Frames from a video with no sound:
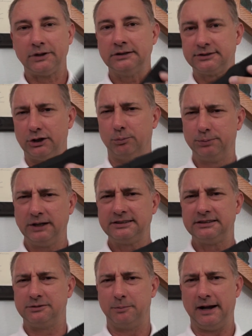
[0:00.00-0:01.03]
So
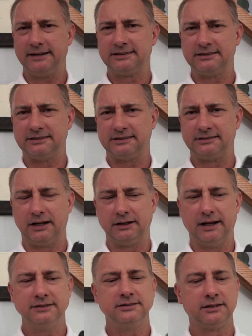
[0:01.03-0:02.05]
pluses and minuses of stun
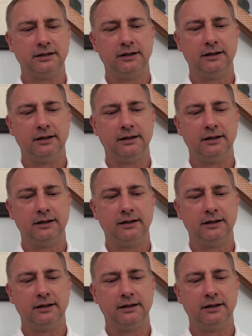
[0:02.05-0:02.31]
guns.